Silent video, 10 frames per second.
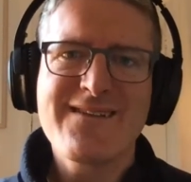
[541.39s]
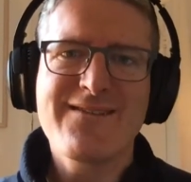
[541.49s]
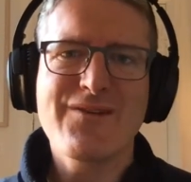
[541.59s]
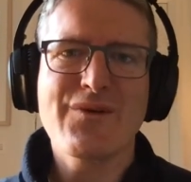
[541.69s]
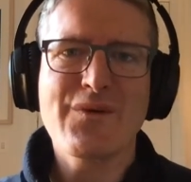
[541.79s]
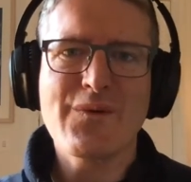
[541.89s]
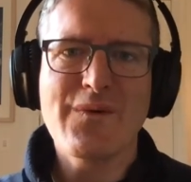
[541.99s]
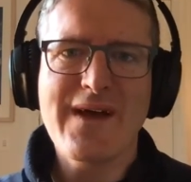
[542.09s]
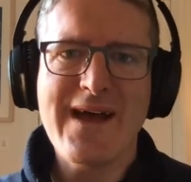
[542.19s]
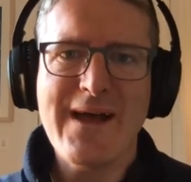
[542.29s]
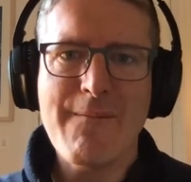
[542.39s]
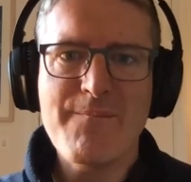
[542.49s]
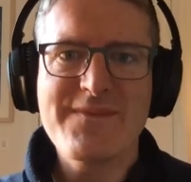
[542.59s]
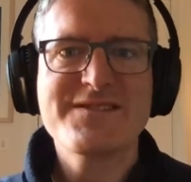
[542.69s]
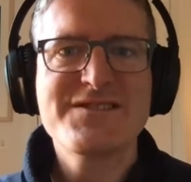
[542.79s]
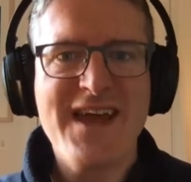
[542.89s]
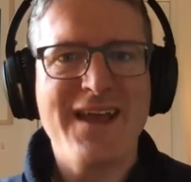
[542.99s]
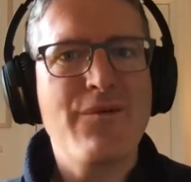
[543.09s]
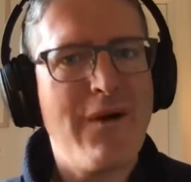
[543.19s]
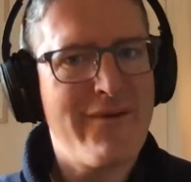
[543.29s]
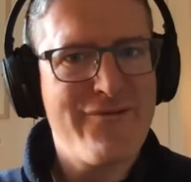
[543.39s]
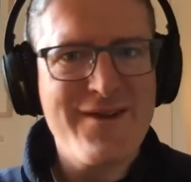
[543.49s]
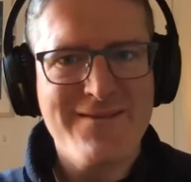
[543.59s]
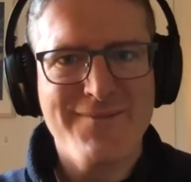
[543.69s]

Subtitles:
to check what we've written,